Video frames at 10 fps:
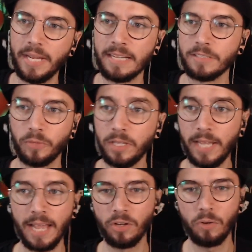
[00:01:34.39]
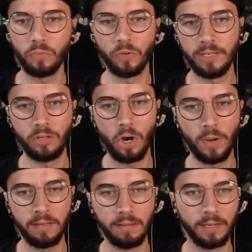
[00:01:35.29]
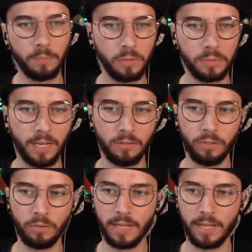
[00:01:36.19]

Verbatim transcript: But yes, really, I don't really know anything about King Gnu.